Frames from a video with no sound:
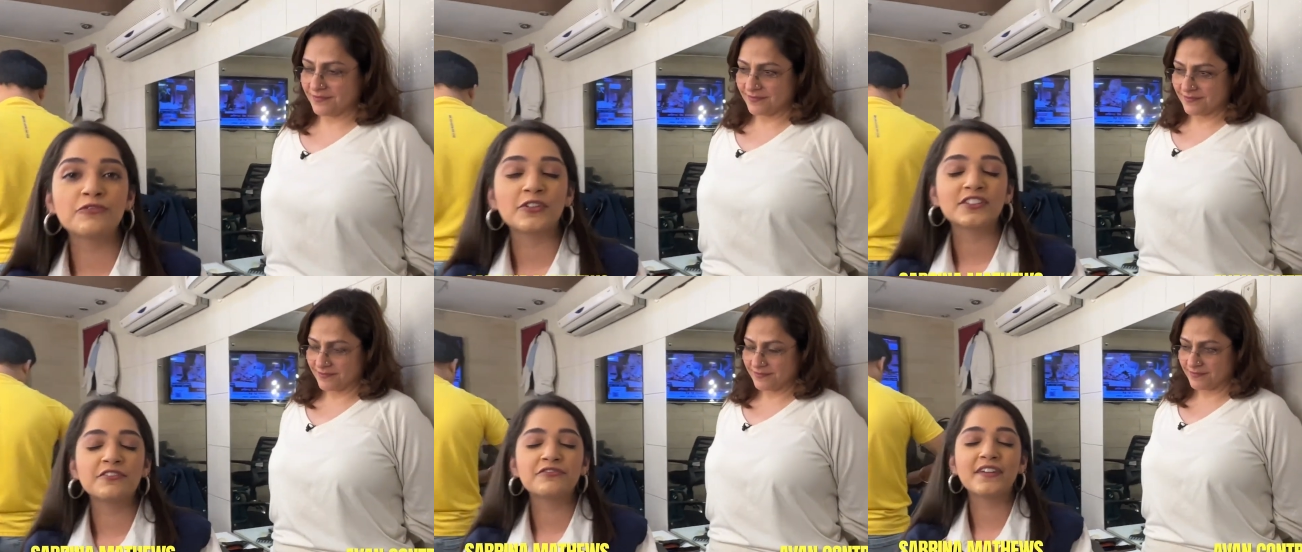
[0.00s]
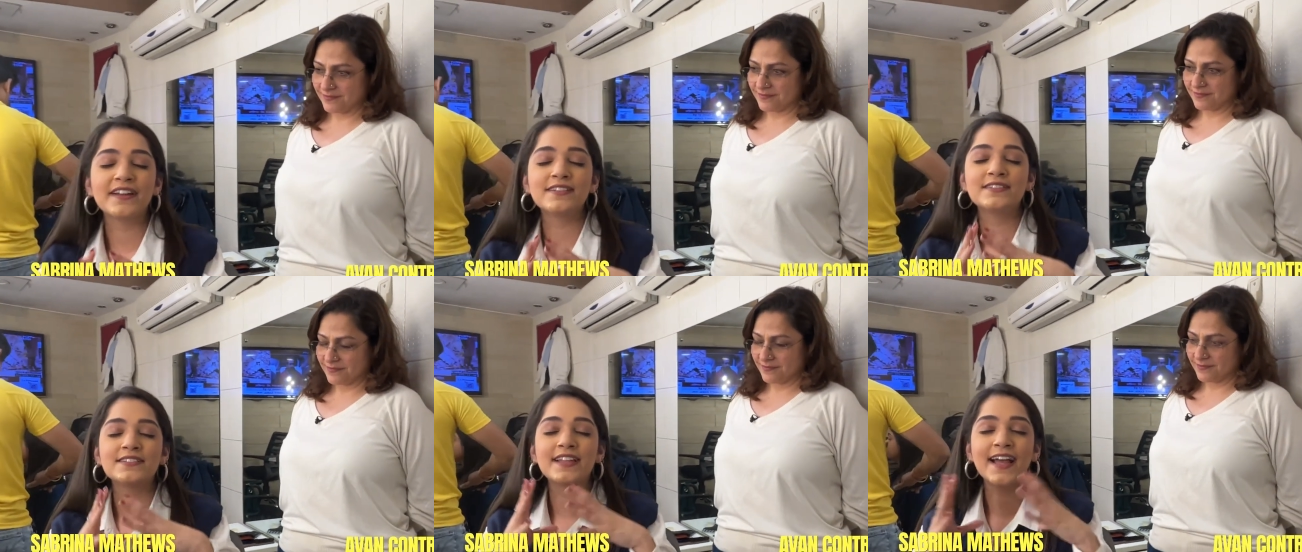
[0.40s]
Speaker 1: for the
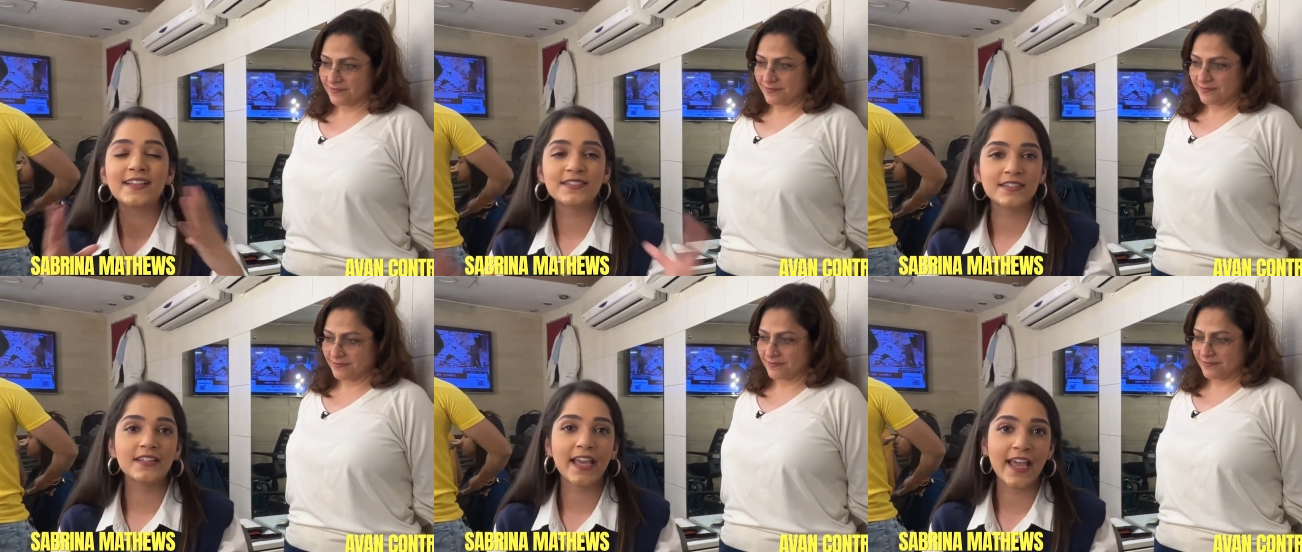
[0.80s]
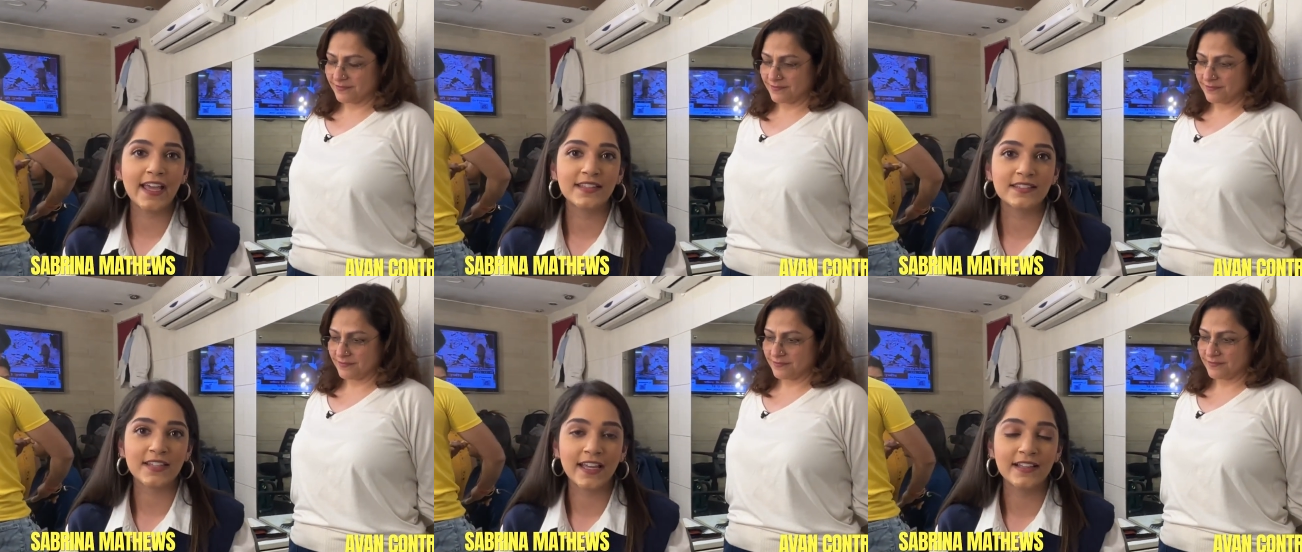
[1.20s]
fantastic
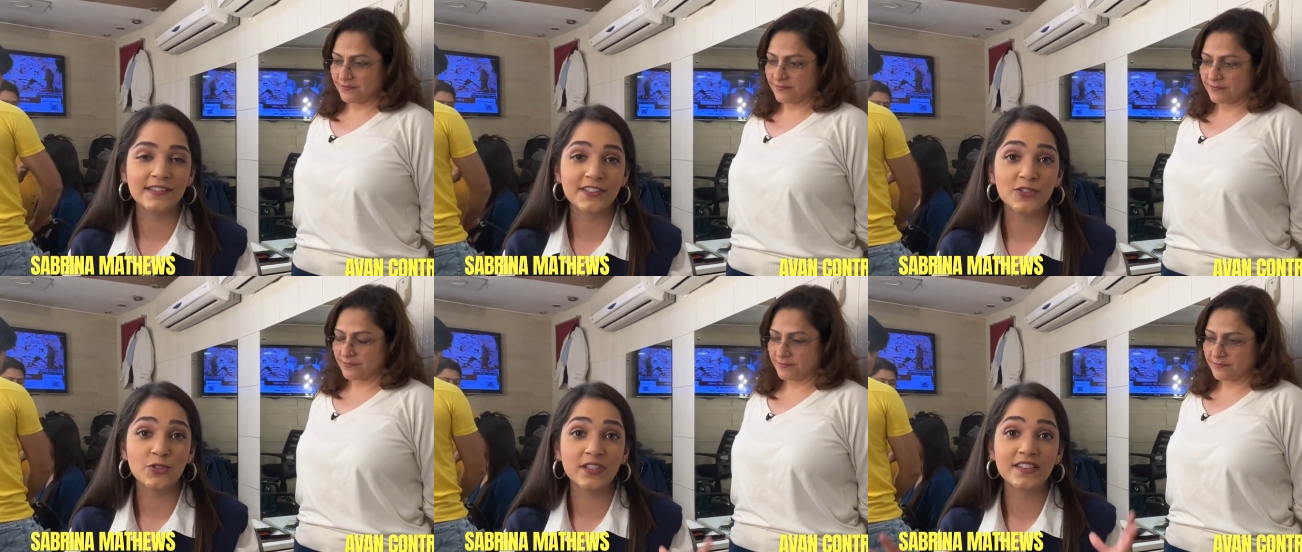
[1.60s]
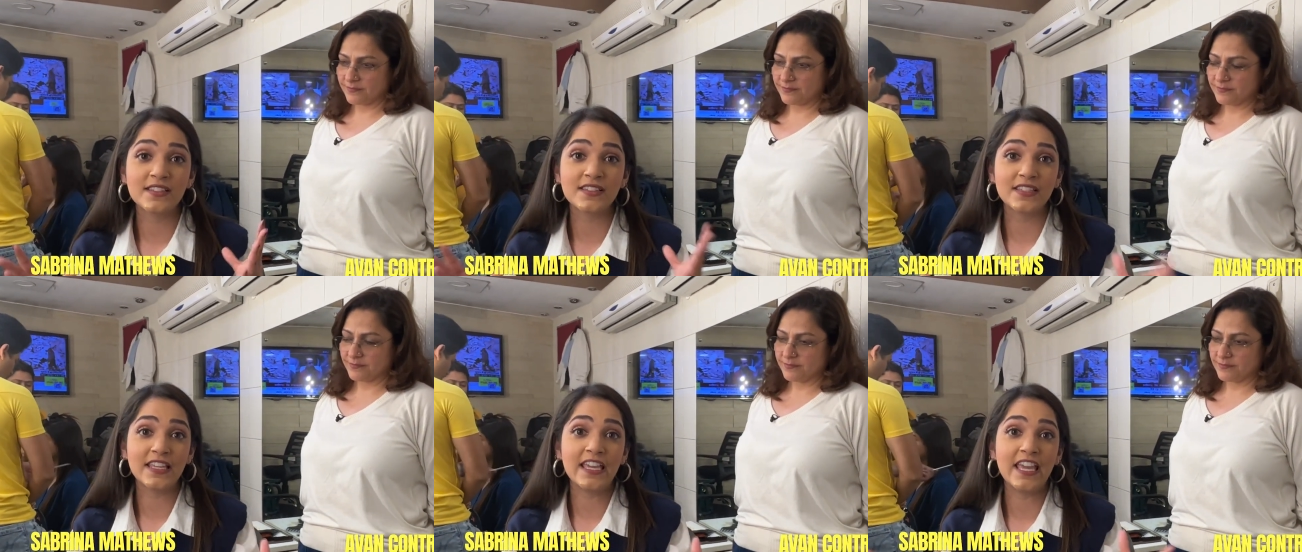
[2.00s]
hairstyles that you can
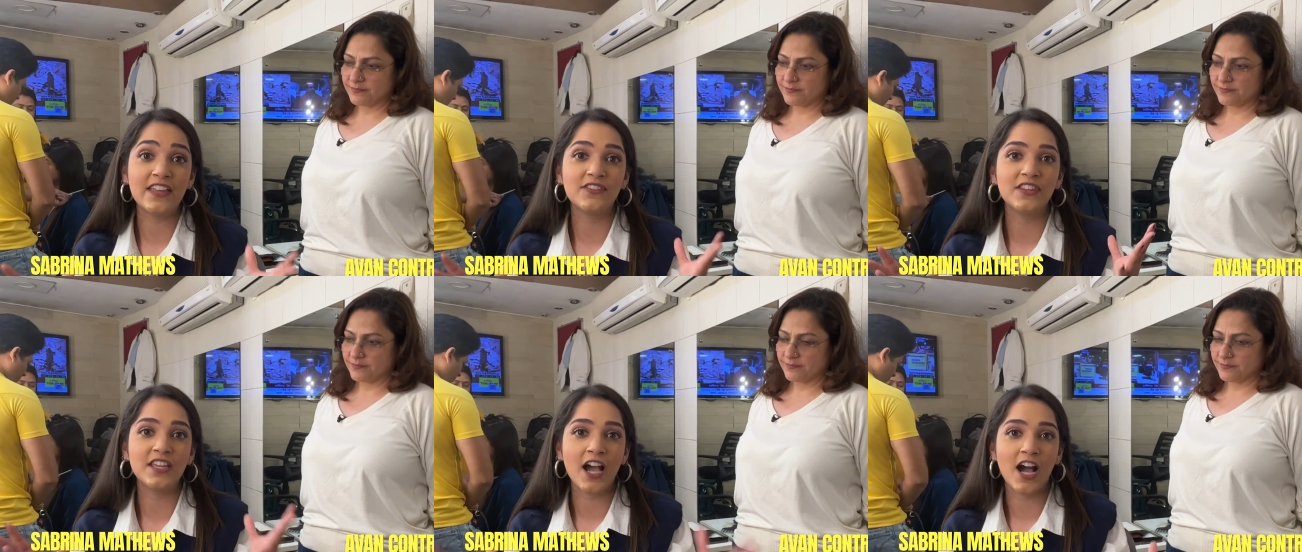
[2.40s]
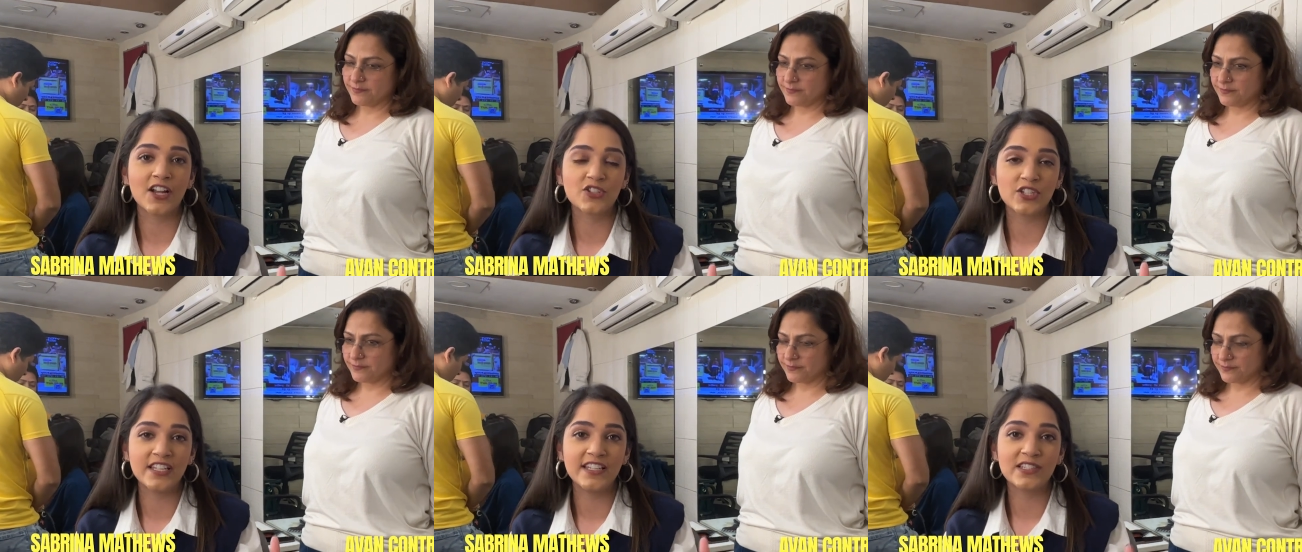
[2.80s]
see in The
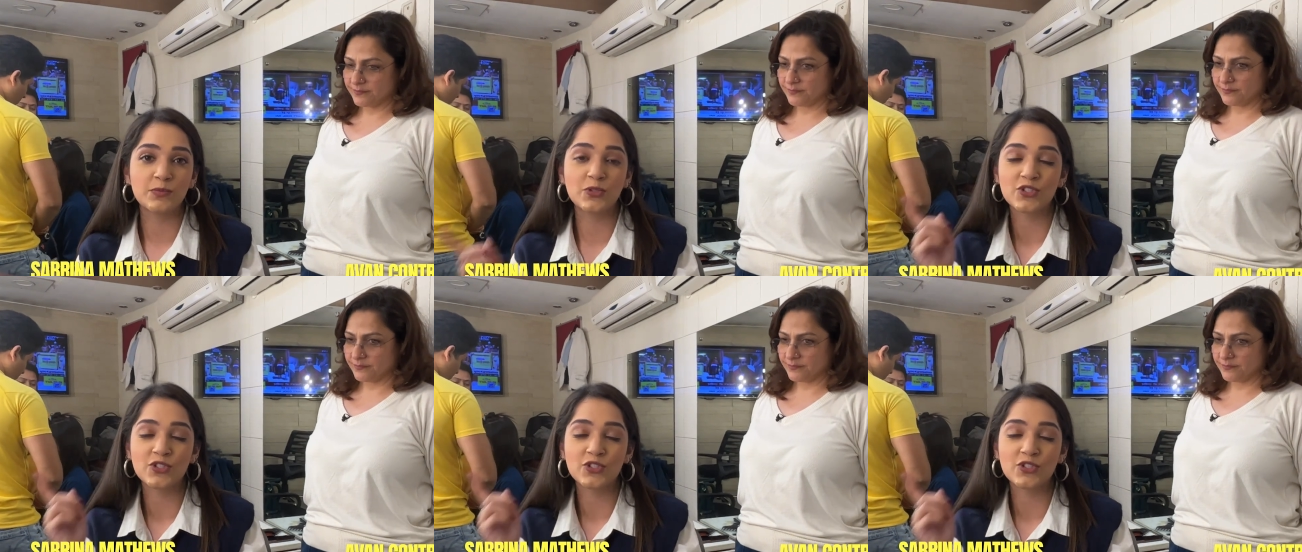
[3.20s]
Archies,